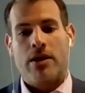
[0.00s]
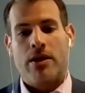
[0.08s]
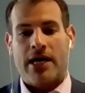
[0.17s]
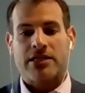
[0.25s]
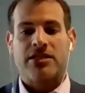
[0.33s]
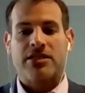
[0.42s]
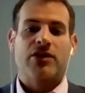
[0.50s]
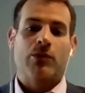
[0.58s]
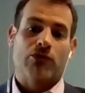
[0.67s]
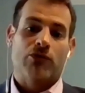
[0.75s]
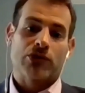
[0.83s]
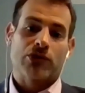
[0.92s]
activity
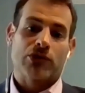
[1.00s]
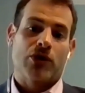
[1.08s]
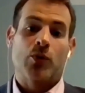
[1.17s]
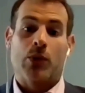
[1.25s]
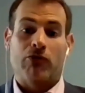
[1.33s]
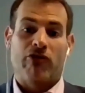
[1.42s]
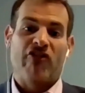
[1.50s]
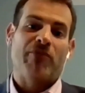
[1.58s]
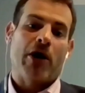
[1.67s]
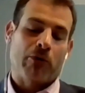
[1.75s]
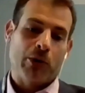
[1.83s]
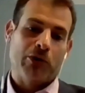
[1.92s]
will return, when
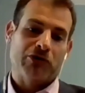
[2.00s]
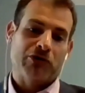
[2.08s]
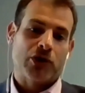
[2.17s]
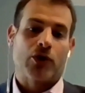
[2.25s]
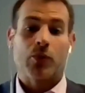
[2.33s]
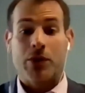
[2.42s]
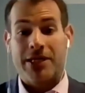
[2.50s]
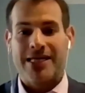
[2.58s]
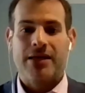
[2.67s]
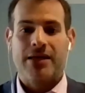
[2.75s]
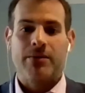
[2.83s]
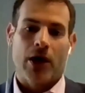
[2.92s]
RevPAR will return, when
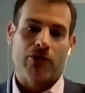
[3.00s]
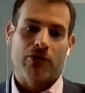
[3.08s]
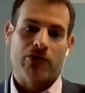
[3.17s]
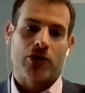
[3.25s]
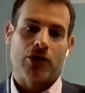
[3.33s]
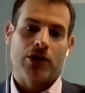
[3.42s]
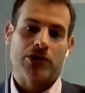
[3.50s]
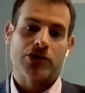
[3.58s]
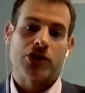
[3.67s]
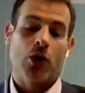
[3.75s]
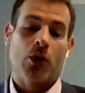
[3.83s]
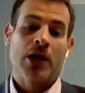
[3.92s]
EBITDA will return. And
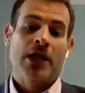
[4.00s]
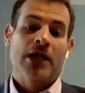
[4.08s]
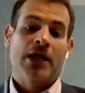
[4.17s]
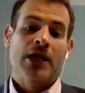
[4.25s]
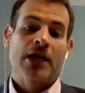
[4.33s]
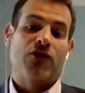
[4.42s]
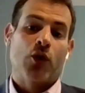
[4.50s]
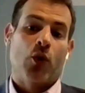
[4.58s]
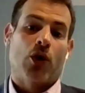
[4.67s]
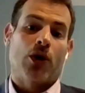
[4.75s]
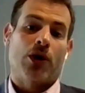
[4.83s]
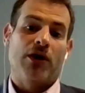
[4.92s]
so if
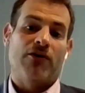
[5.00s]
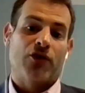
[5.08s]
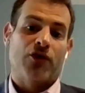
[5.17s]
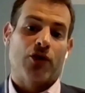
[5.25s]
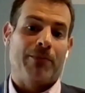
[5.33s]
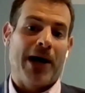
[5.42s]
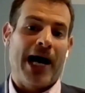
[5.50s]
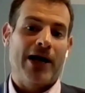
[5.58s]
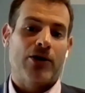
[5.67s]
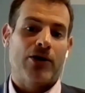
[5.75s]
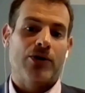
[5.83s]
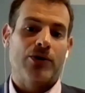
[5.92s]
you're a
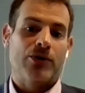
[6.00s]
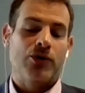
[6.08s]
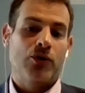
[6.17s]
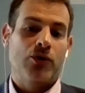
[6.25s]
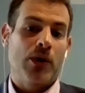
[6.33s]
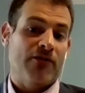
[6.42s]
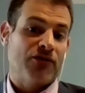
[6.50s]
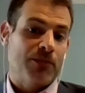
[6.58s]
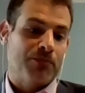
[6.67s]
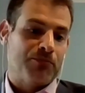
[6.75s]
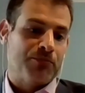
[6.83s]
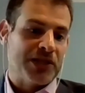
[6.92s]
buyer, you have
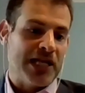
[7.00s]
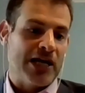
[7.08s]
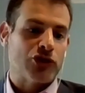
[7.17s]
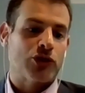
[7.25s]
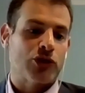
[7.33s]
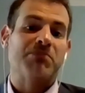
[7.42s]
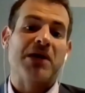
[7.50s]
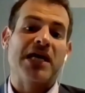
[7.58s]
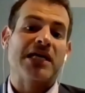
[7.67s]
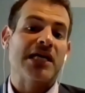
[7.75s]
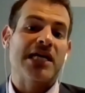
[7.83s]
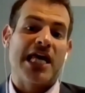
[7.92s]
to potentially
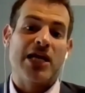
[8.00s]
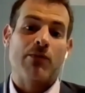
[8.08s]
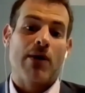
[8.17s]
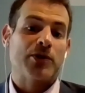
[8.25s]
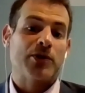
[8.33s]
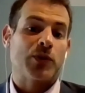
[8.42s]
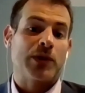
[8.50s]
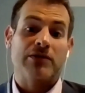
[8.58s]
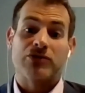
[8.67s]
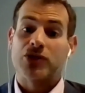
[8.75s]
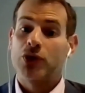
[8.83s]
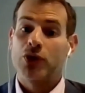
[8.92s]
bake in anywhere
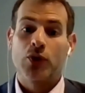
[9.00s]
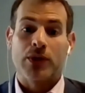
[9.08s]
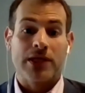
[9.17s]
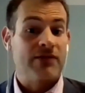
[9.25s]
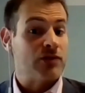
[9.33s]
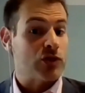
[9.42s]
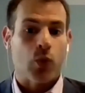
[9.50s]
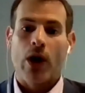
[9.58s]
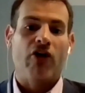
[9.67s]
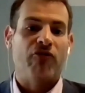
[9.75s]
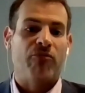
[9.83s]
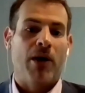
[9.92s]
between 2 and even
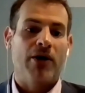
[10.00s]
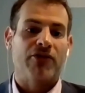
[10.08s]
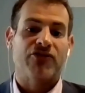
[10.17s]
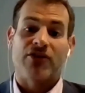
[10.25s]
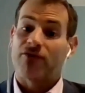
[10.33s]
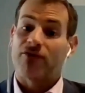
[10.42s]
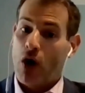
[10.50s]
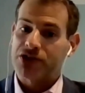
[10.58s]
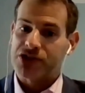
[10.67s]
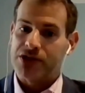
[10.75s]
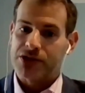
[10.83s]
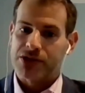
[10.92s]
12 months of
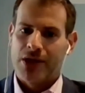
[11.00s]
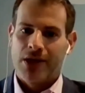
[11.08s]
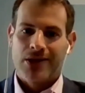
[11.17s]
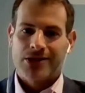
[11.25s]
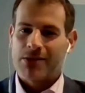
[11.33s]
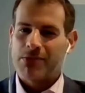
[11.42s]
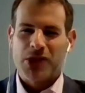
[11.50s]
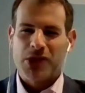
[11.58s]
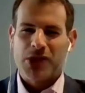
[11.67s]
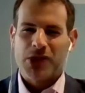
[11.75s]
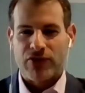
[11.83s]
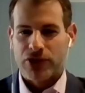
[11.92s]
losses, something you've
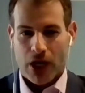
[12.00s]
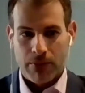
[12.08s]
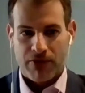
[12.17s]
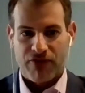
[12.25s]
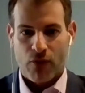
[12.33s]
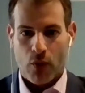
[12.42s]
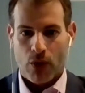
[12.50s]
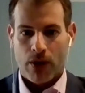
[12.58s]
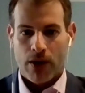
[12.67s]
never done before,